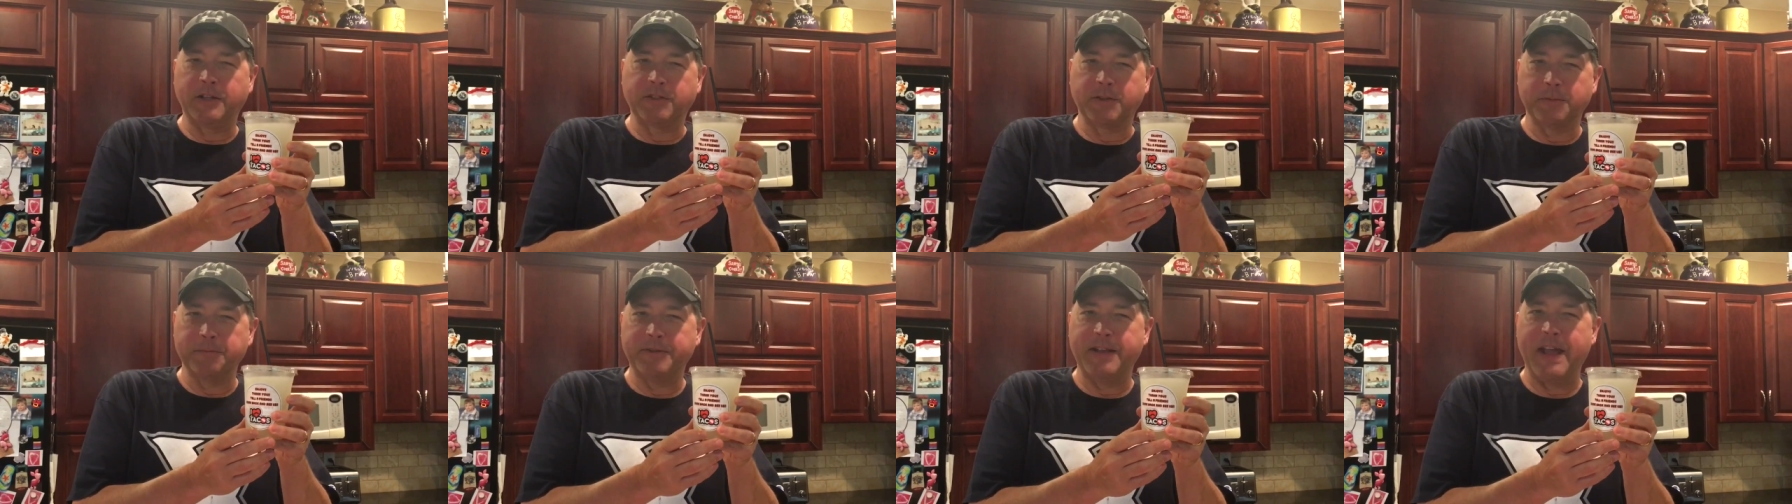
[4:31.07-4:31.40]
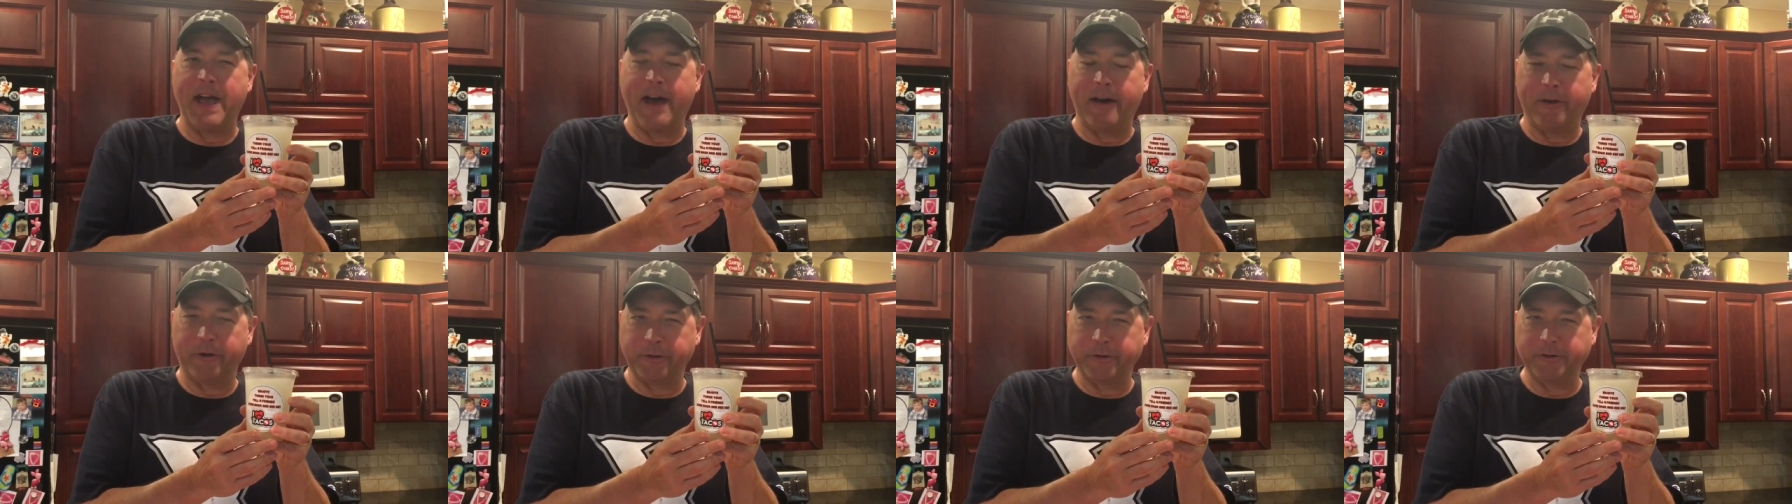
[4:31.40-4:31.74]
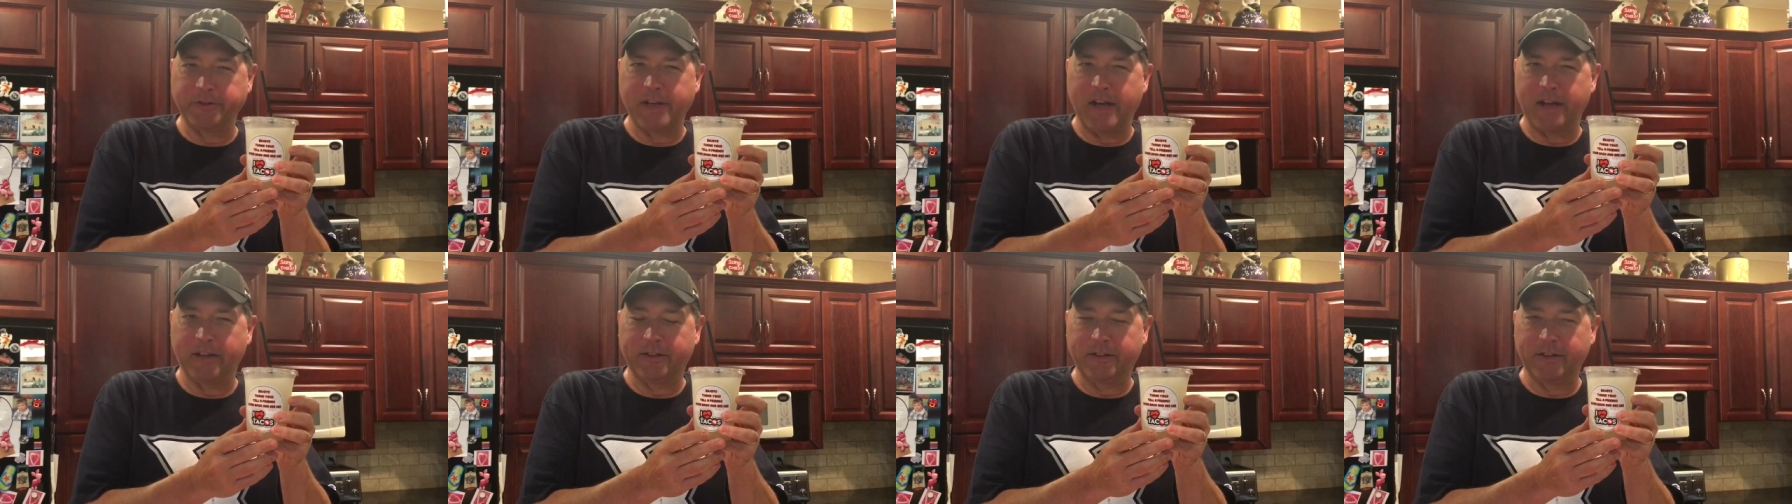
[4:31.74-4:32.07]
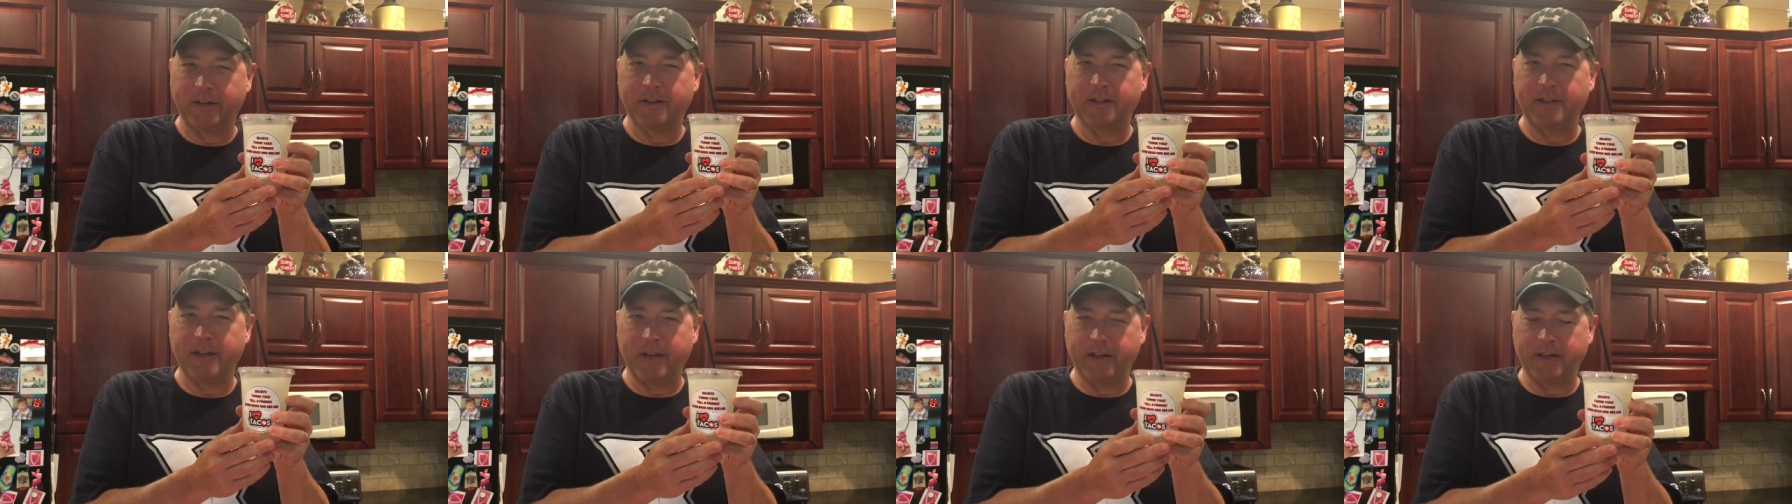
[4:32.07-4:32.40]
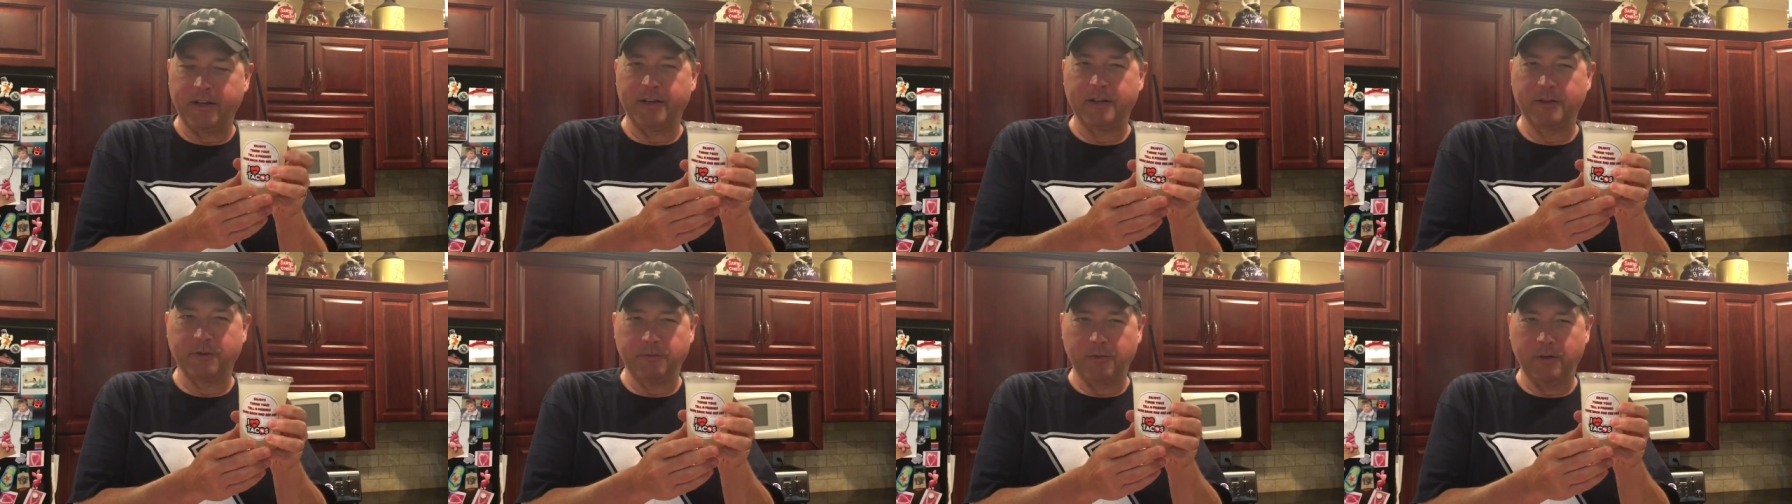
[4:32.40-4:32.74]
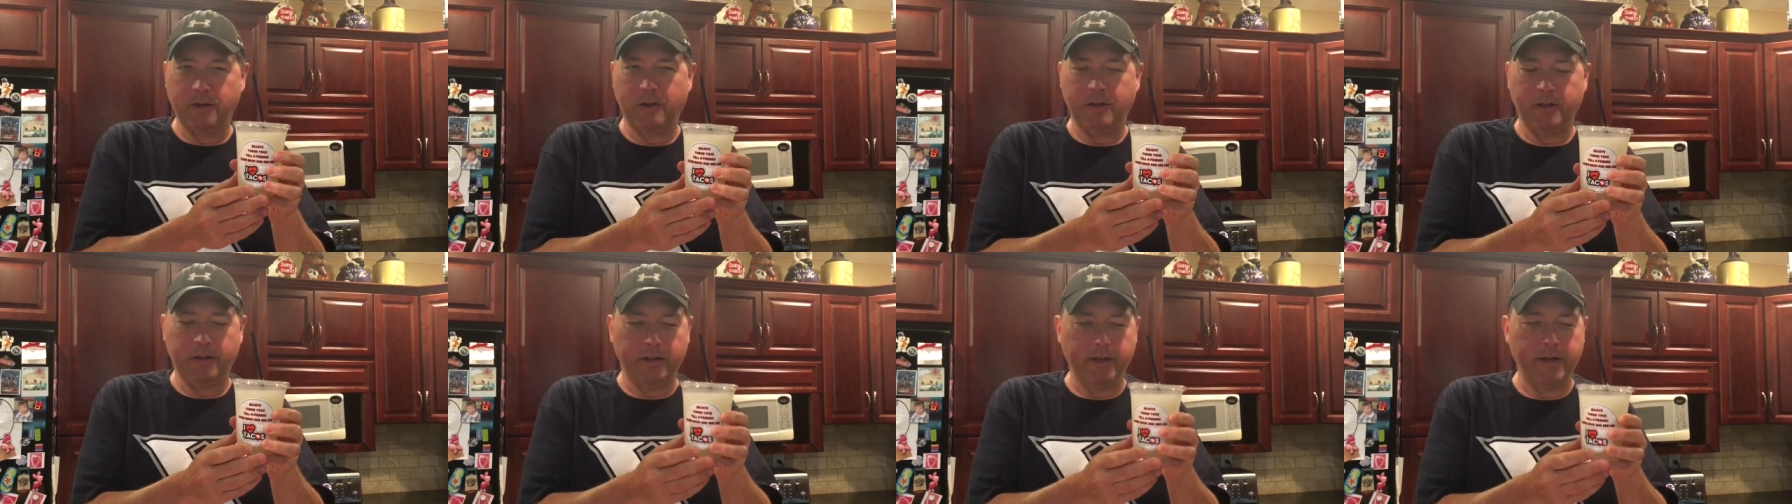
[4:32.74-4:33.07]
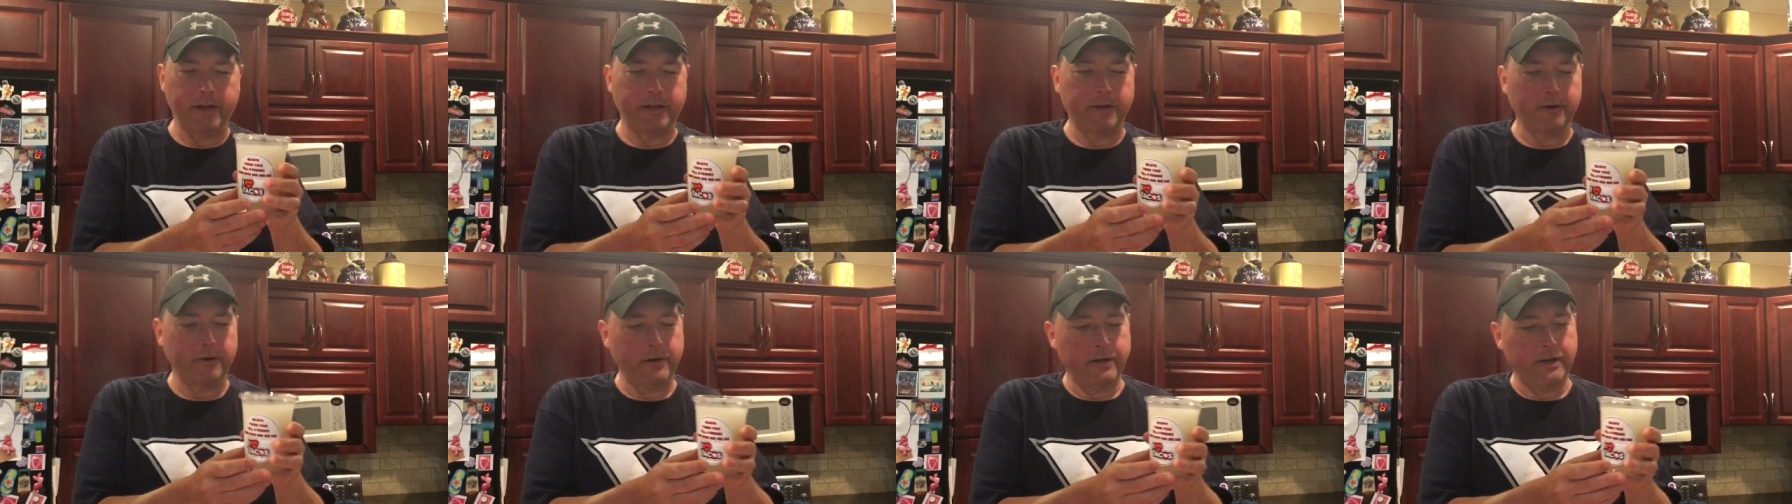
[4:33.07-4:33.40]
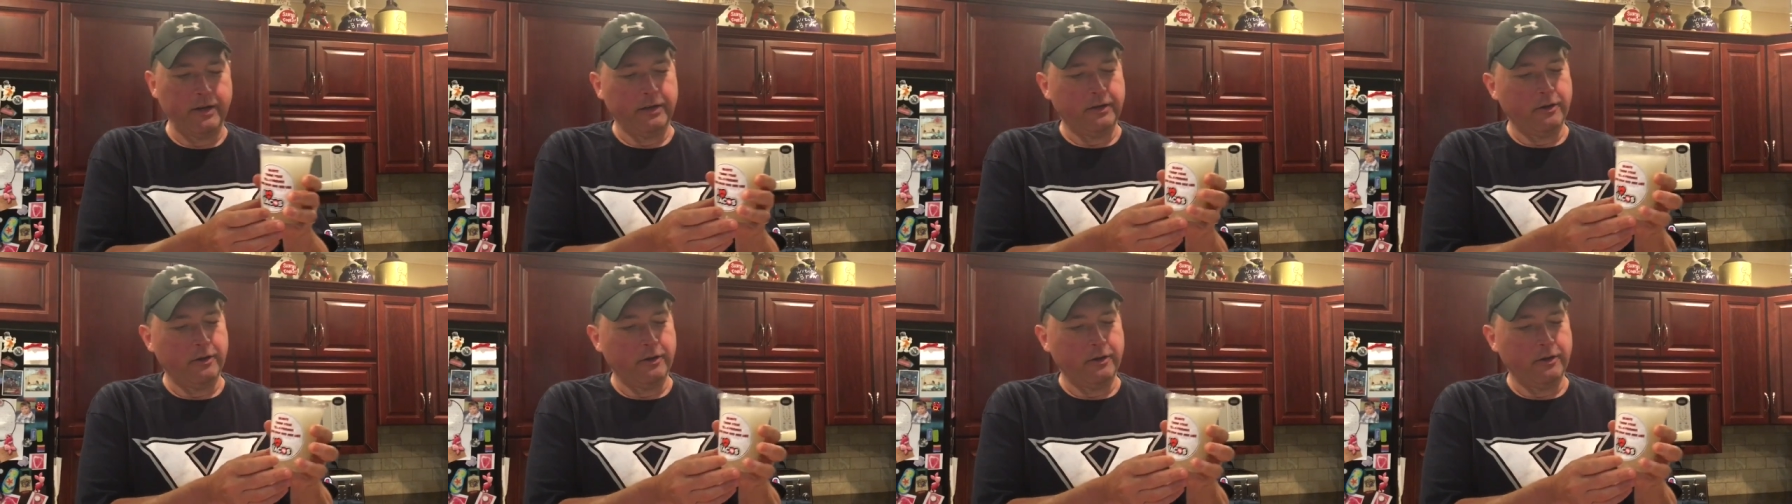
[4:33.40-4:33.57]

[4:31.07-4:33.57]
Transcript: some doubters out there thinking there's really liquor in it.